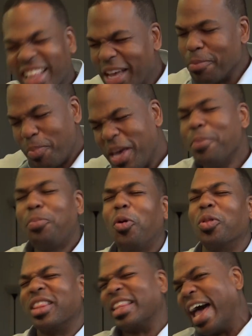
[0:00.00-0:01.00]
Like,
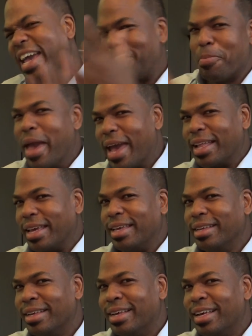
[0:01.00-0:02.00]
people like Manny.